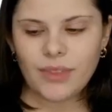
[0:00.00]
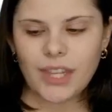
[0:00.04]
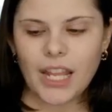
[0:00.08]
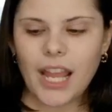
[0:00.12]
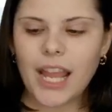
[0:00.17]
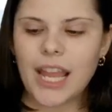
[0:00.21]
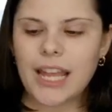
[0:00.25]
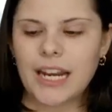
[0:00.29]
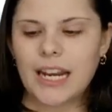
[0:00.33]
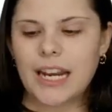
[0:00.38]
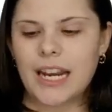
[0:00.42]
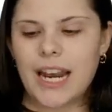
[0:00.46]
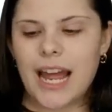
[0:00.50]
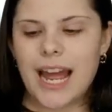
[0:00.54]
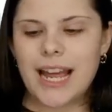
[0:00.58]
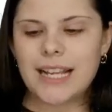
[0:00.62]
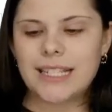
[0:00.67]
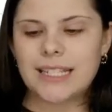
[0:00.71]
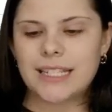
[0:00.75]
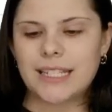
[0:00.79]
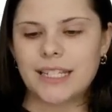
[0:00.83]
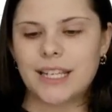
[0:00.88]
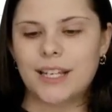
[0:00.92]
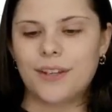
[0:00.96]
in a
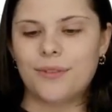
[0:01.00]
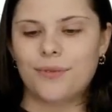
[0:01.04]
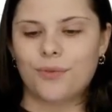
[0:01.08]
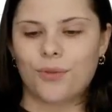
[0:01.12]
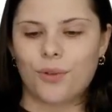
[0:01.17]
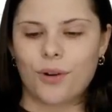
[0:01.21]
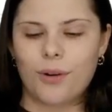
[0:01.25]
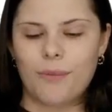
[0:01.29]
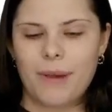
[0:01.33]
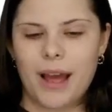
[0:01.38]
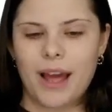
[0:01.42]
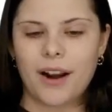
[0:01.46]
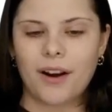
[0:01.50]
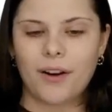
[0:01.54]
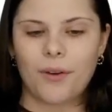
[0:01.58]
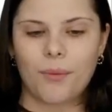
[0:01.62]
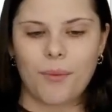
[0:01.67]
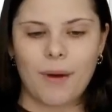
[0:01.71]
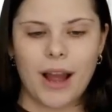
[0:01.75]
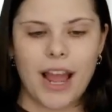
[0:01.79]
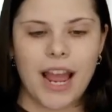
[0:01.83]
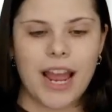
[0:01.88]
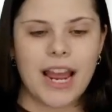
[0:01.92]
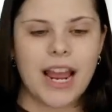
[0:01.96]
nicely formatted
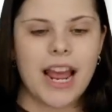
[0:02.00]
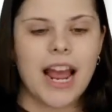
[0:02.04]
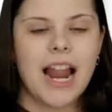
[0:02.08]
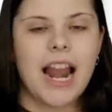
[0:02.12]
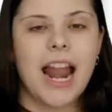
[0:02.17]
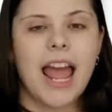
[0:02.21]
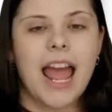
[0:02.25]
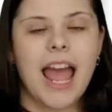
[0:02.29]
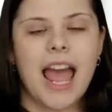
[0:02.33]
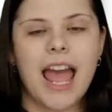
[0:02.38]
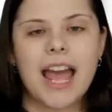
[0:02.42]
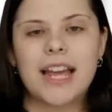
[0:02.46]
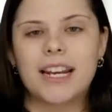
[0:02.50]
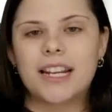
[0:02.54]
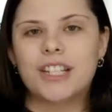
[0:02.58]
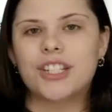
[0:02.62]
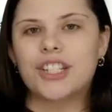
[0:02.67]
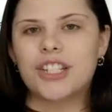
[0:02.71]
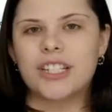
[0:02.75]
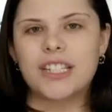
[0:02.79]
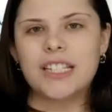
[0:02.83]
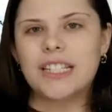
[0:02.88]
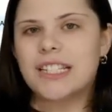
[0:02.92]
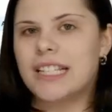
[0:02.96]
way. And in
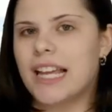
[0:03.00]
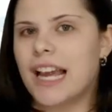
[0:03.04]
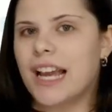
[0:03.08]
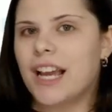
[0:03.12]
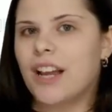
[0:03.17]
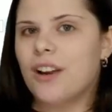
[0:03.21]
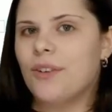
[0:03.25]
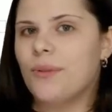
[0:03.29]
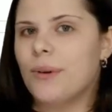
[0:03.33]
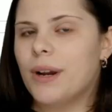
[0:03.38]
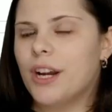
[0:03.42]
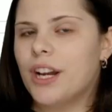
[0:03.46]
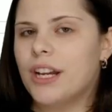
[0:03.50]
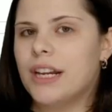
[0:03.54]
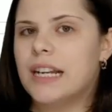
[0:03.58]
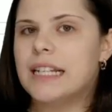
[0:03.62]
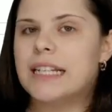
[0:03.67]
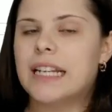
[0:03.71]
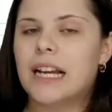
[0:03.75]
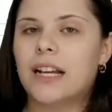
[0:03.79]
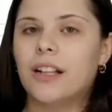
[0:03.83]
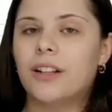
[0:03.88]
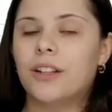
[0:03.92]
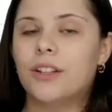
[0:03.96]
just a second, we're going to
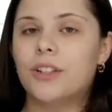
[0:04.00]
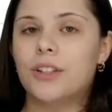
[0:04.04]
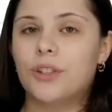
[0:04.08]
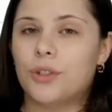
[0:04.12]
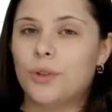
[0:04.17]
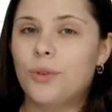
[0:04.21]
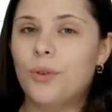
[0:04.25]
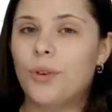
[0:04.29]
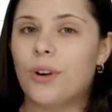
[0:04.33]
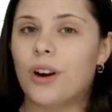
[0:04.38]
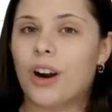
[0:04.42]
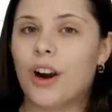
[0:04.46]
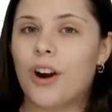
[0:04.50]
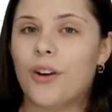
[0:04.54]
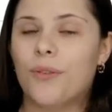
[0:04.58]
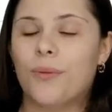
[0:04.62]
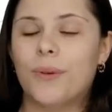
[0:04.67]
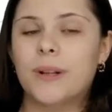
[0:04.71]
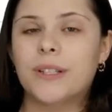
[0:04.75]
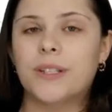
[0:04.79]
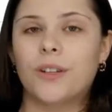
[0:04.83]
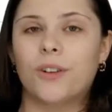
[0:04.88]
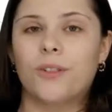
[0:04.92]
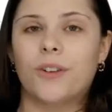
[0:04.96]
take a little tour of
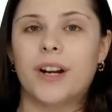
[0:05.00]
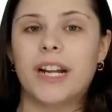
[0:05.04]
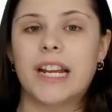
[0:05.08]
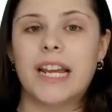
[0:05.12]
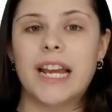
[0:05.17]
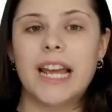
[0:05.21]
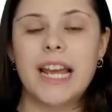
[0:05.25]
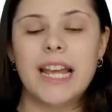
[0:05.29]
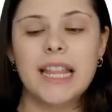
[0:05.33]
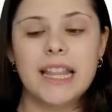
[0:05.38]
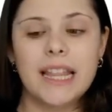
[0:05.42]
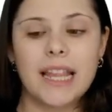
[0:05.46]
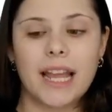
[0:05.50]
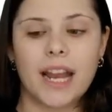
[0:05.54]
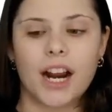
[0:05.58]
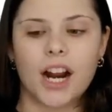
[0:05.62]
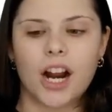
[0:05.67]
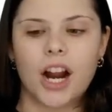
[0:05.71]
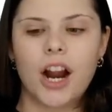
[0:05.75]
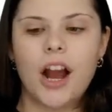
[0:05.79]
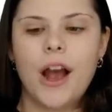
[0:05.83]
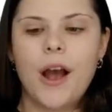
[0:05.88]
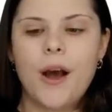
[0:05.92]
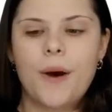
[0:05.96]
what's already in
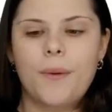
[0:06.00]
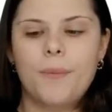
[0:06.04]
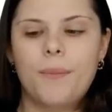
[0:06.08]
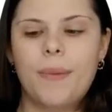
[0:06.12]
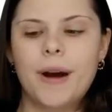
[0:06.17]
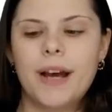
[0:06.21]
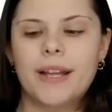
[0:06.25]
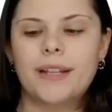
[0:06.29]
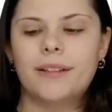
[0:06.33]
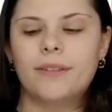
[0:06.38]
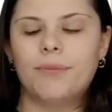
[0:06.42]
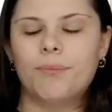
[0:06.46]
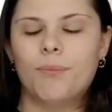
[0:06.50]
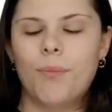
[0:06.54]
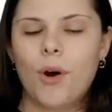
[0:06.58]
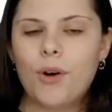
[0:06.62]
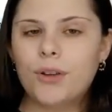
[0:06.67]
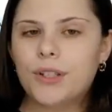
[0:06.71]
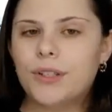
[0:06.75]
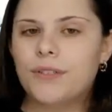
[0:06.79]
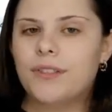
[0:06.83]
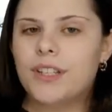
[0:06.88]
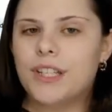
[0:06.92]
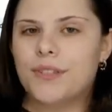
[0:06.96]
there, but
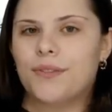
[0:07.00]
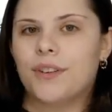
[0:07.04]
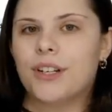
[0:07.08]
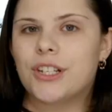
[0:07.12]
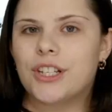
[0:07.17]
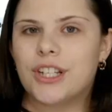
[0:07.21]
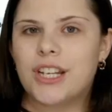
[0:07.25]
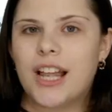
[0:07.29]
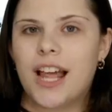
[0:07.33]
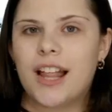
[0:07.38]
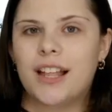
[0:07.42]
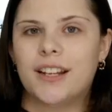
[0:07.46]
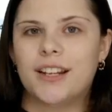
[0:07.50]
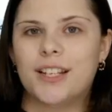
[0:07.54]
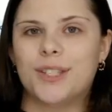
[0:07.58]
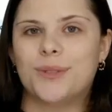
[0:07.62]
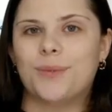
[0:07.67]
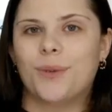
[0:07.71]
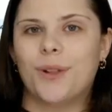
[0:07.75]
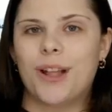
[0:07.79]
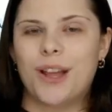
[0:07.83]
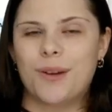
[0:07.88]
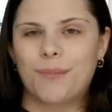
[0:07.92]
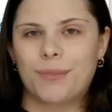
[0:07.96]
most of these functionalities
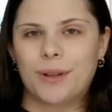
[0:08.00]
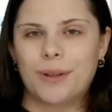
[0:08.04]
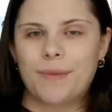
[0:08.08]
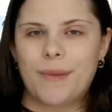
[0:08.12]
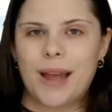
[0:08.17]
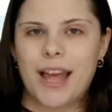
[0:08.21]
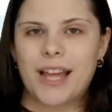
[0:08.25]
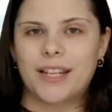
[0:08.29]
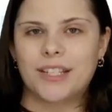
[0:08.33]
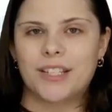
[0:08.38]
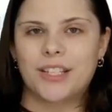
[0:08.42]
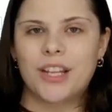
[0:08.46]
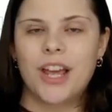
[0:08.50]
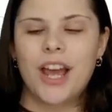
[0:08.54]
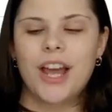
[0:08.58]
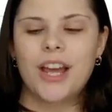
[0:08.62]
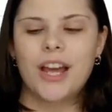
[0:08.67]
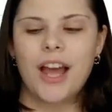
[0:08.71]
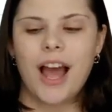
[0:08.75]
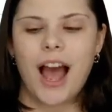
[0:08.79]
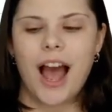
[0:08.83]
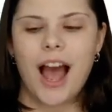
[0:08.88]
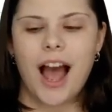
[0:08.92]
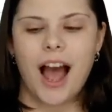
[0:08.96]
we'll implement
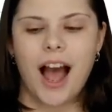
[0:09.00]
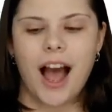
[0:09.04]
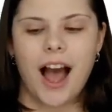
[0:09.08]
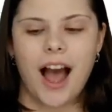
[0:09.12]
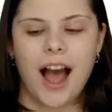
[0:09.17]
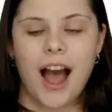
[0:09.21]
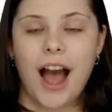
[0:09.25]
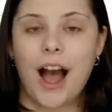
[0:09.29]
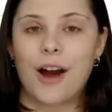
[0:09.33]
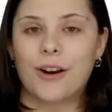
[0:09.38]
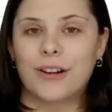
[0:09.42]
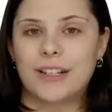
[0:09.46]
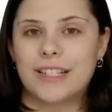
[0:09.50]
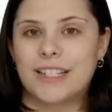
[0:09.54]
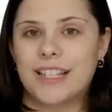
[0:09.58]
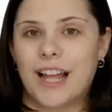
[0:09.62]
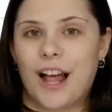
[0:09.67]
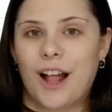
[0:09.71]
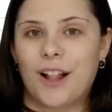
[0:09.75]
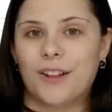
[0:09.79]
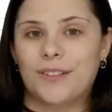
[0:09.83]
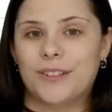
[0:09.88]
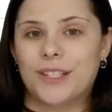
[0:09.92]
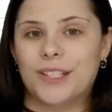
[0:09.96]

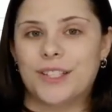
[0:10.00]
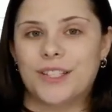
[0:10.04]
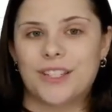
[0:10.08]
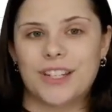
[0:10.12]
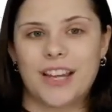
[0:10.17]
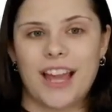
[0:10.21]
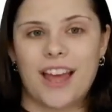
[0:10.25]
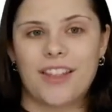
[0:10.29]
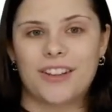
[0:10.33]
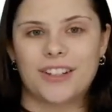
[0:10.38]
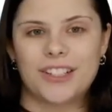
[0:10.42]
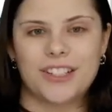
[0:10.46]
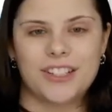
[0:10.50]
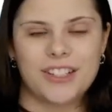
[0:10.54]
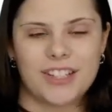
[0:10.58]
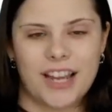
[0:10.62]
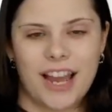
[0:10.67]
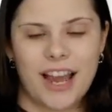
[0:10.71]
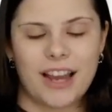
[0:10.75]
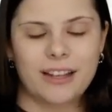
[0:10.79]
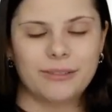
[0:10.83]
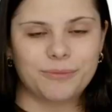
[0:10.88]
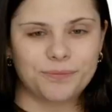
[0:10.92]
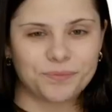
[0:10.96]
ourselves together
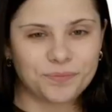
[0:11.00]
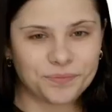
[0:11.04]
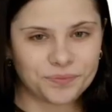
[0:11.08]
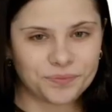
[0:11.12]
today.